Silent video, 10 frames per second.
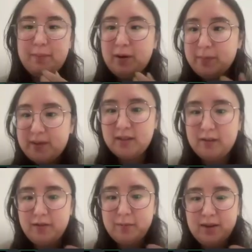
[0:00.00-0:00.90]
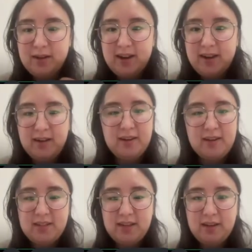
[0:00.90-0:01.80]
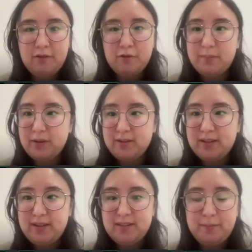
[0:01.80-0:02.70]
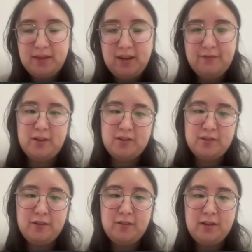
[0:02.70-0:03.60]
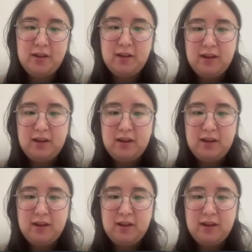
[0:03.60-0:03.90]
for the purpose of communicating an idea or building something functional,